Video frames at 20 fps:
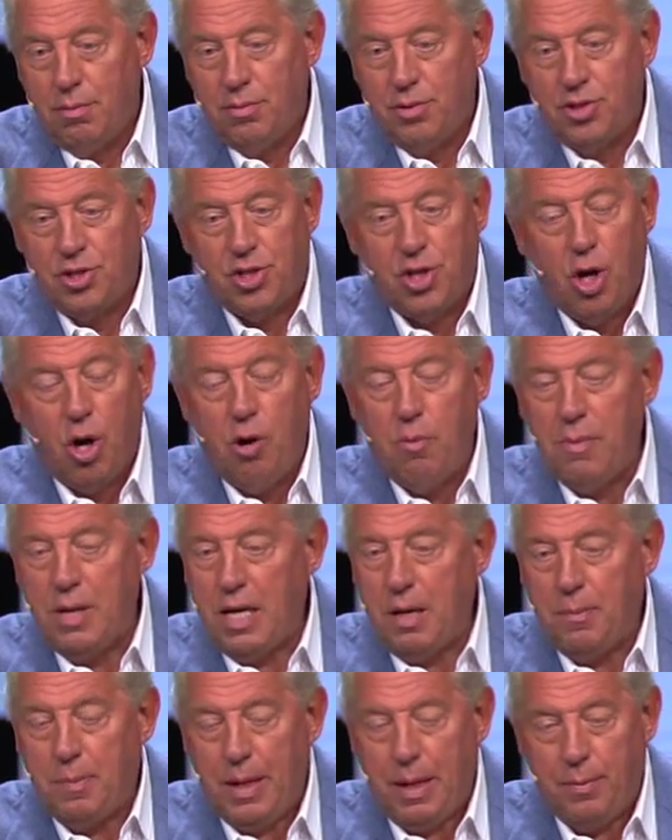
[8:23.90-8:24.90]
So
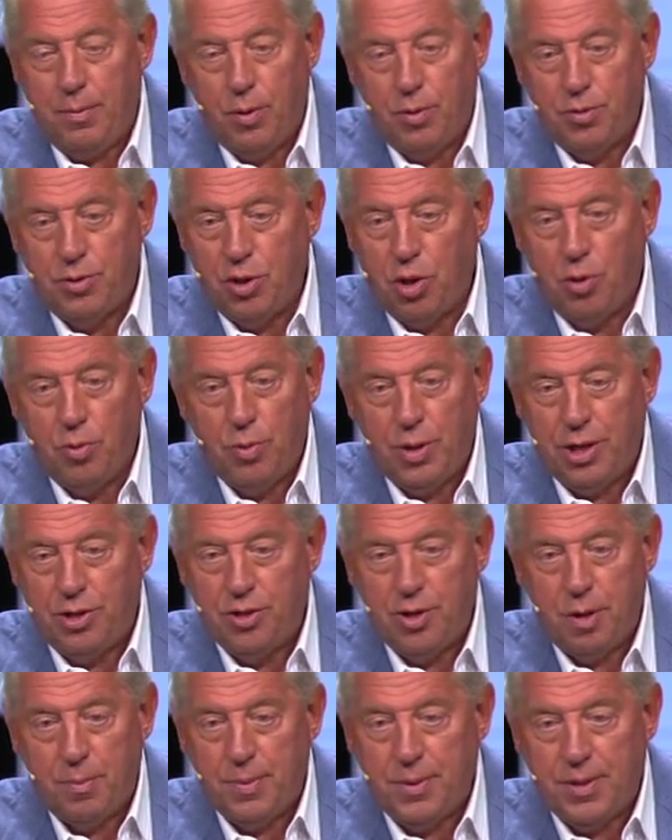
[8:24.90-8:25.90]
many people don't
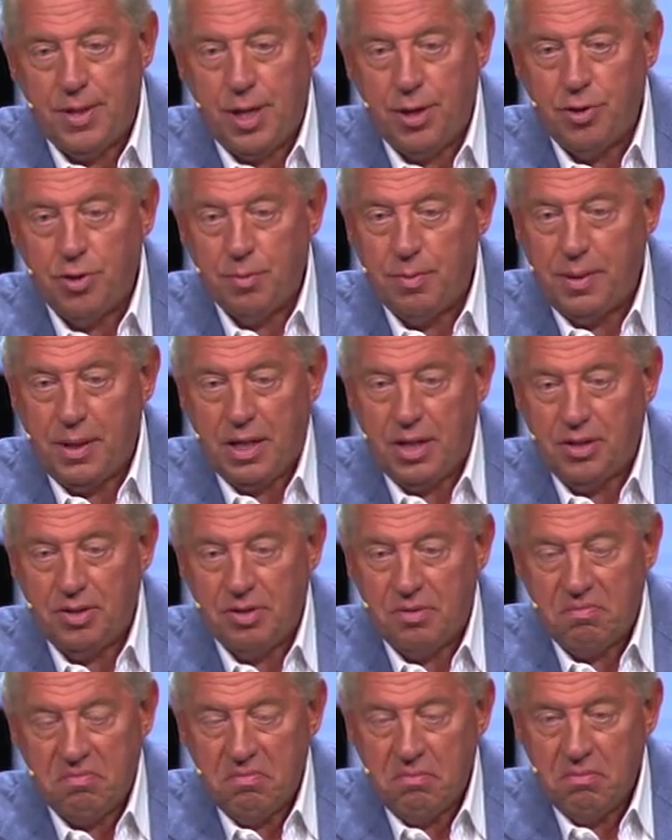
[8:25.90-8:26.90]
reach their potential
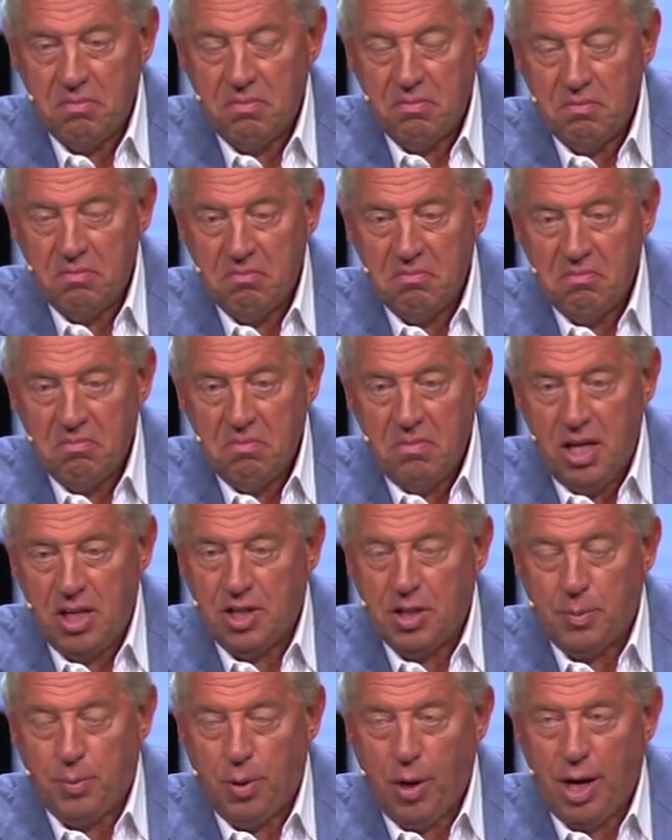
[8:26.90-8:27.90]
because
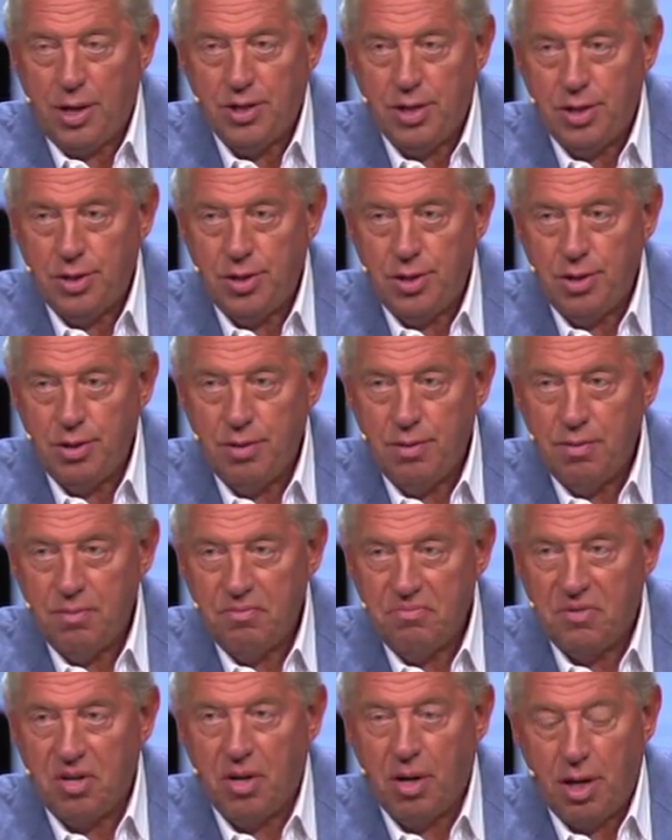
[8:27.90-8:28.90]
it's a price issue.
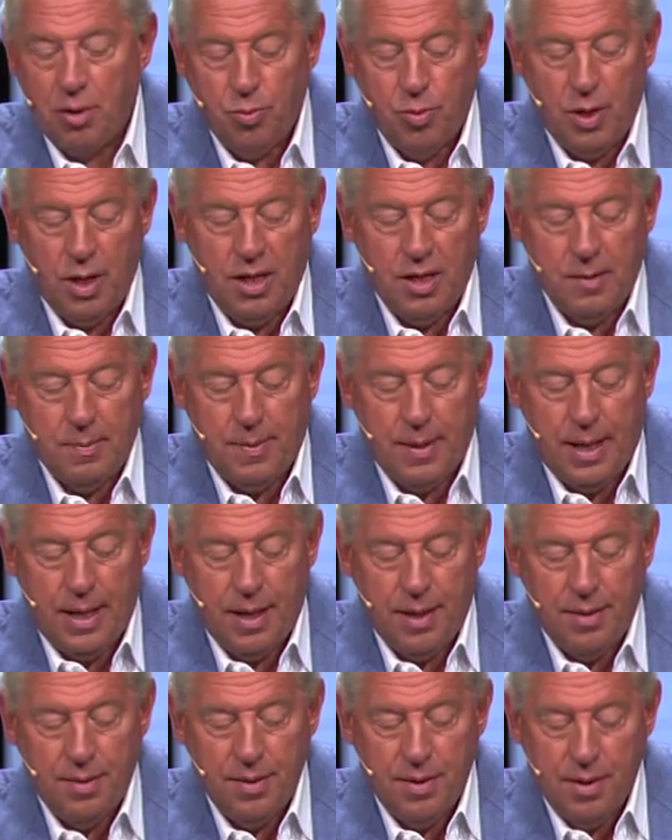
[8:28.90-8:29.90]
They're unwilling to pay
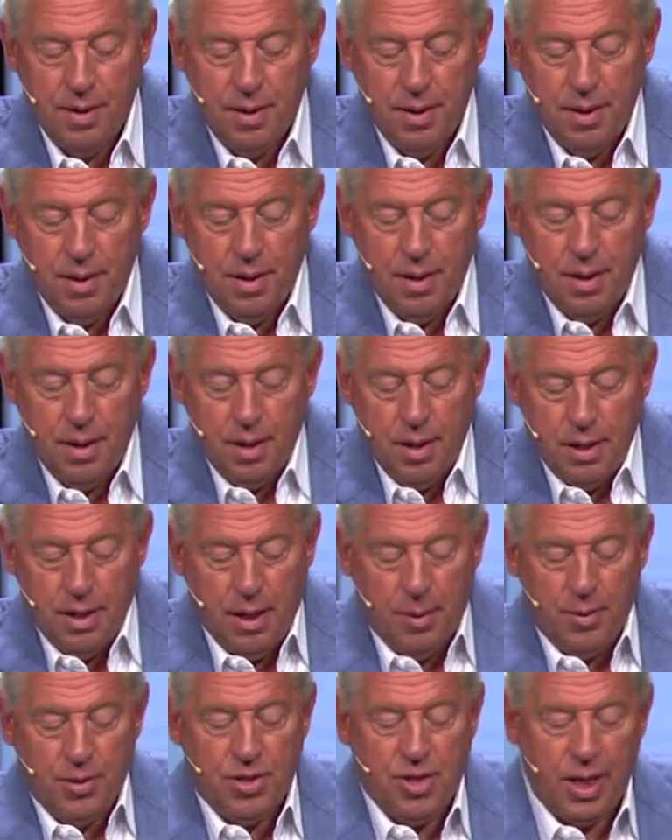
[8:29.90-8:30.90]
it.
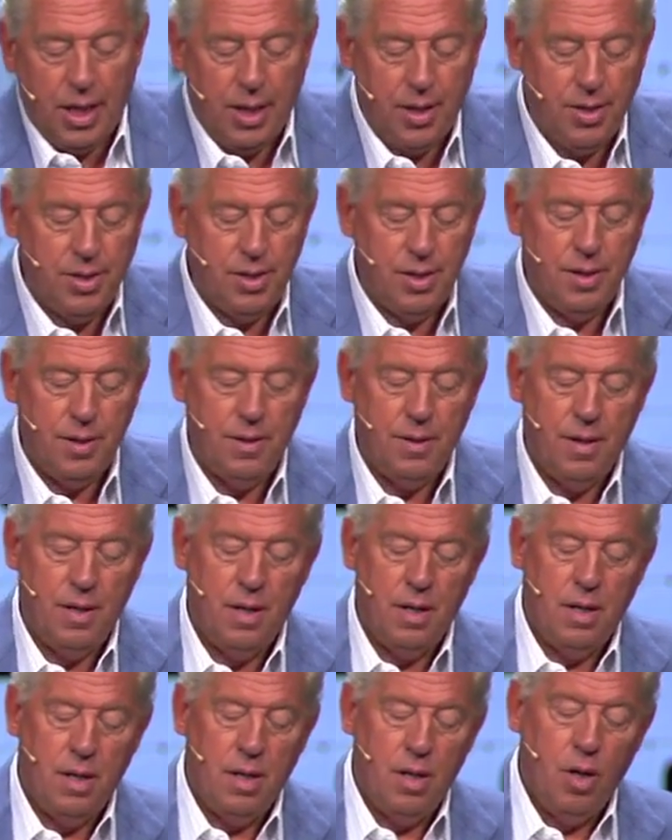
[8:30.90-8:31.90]
Number 6,
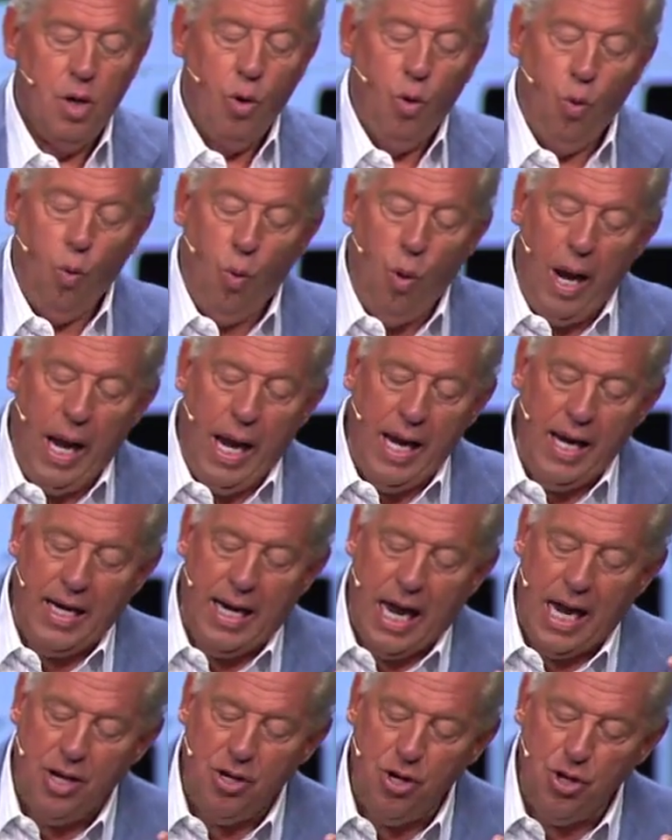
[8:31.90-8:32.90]
when
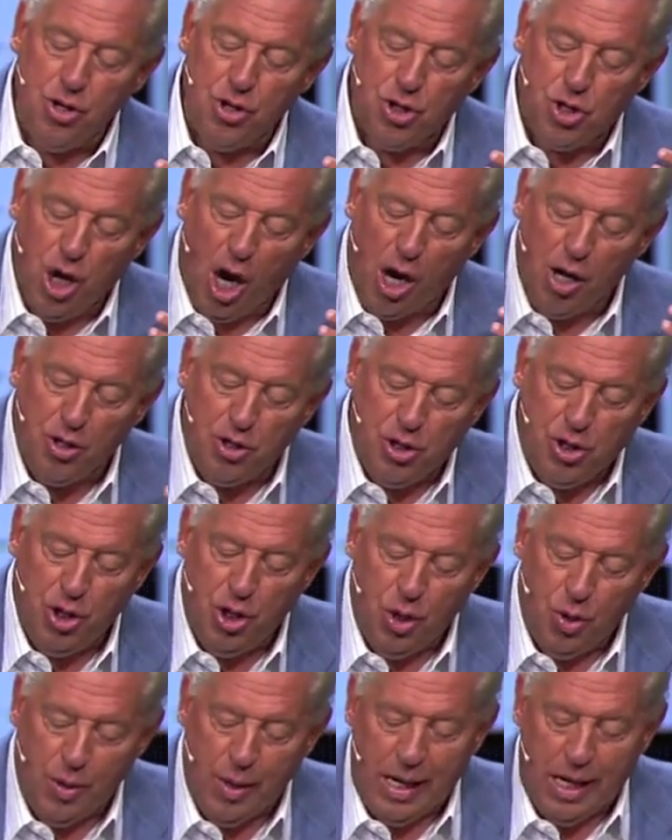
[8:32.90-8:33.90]
can you start
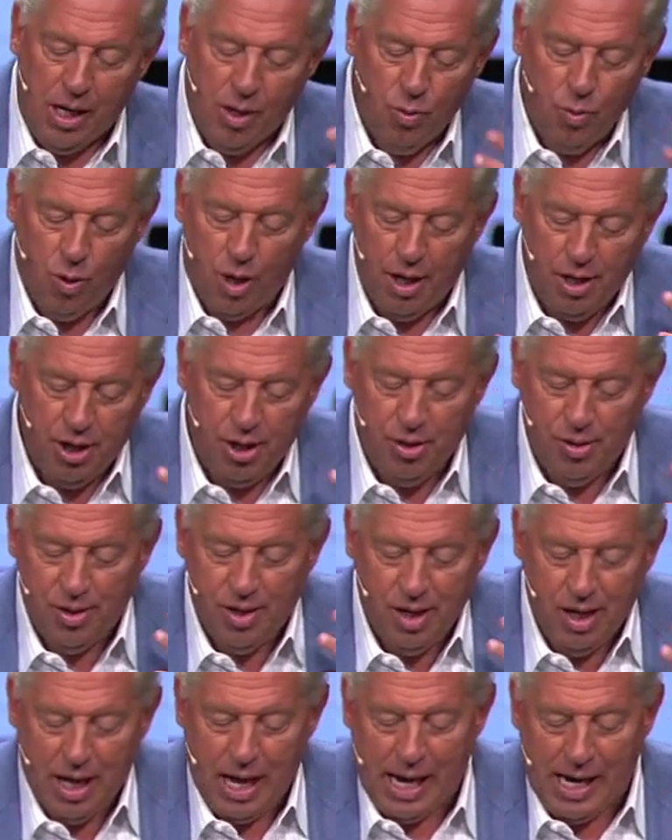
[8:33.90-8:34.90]
doing what
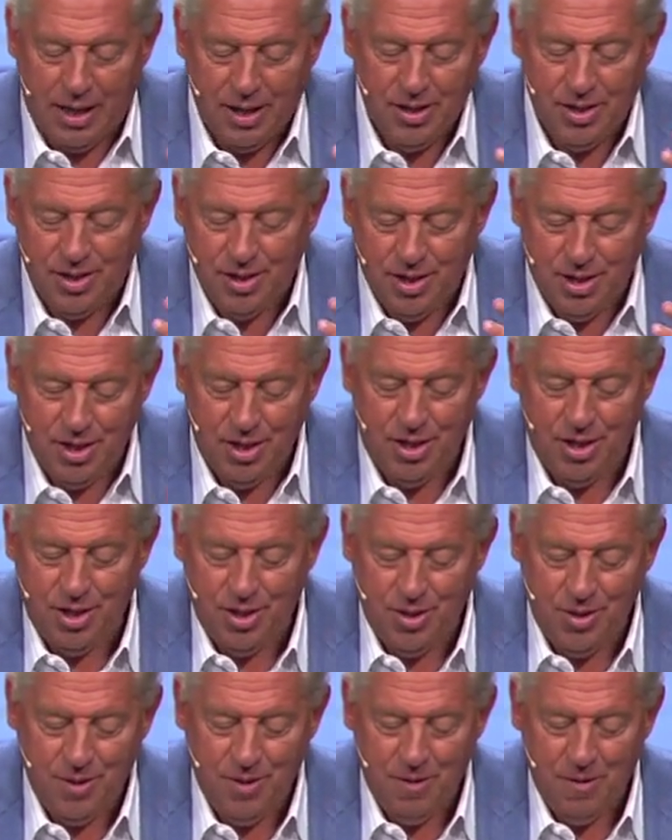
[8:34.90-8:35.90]
you'd like to do?